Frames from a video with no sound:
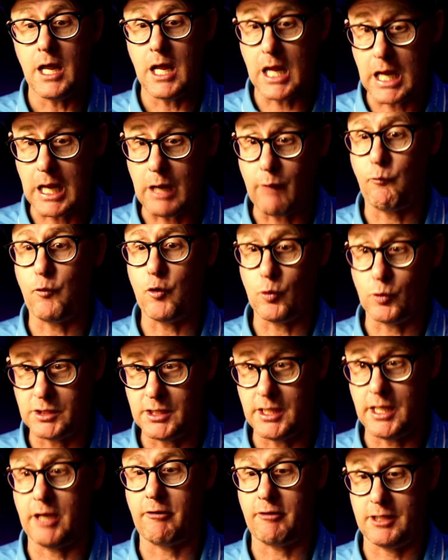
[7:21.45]
if you're
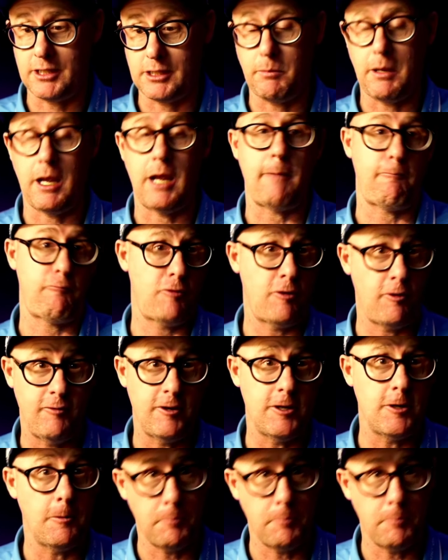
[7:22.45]
serious about improving your